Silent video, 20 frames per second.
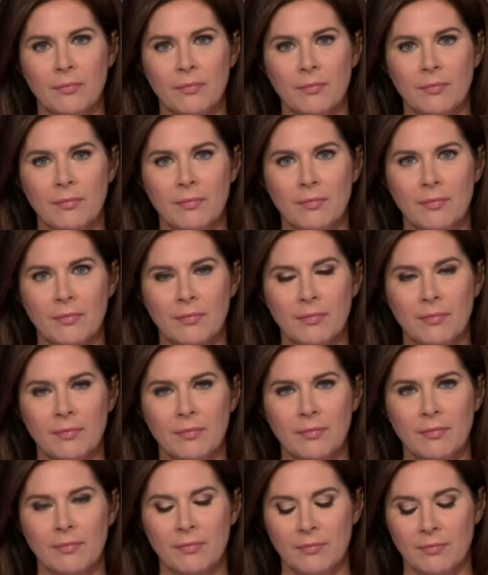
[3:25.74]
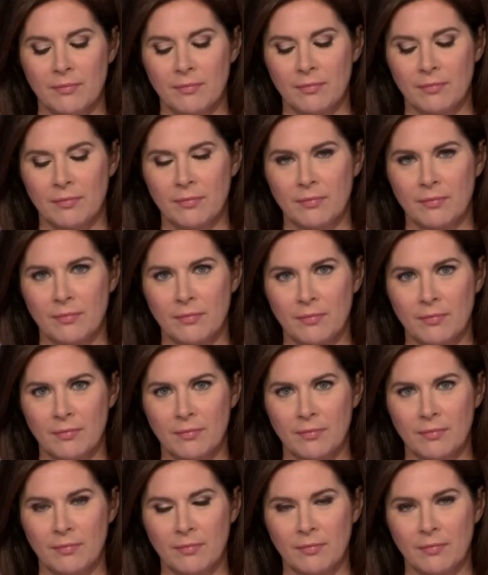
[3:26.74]

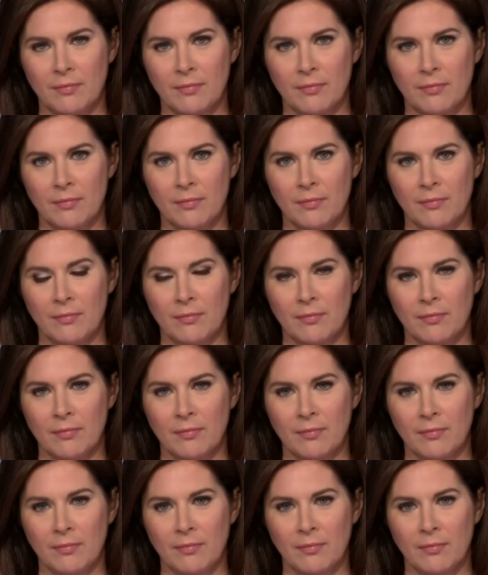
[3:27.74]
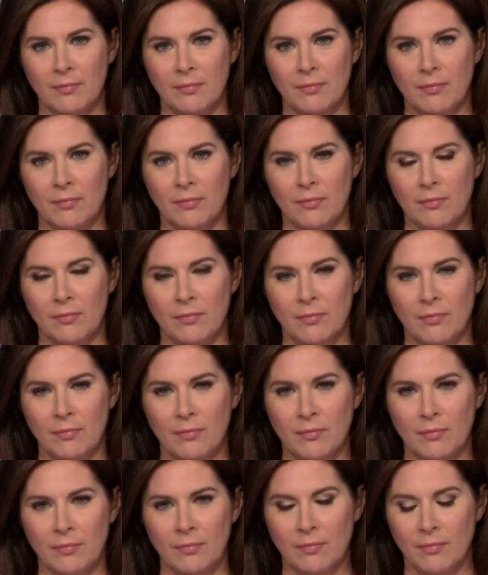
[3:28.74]

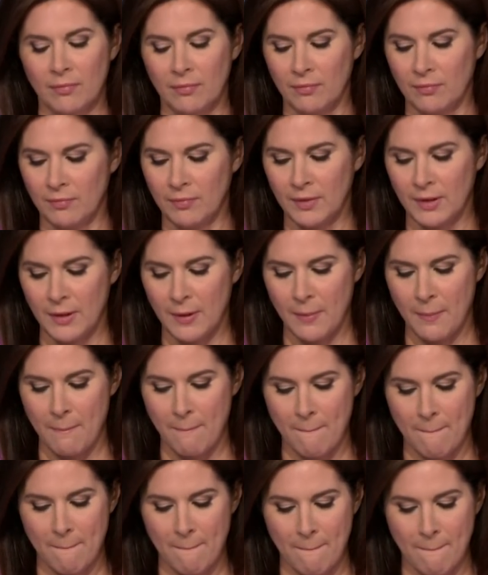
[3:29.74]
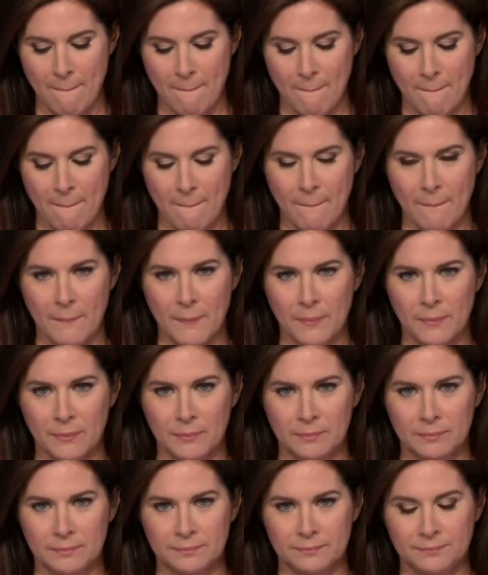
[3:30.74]

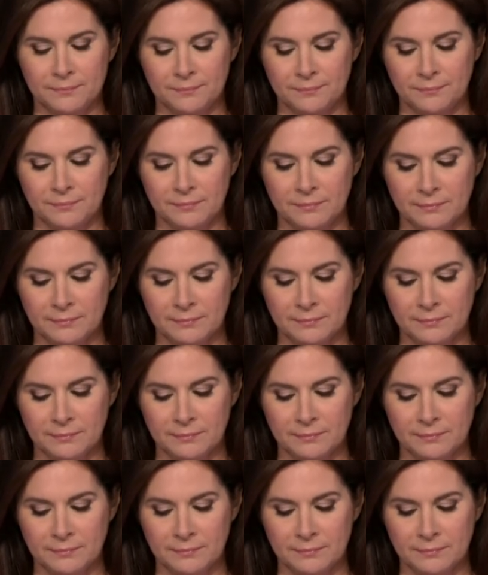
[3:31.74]
This person isn't speaking.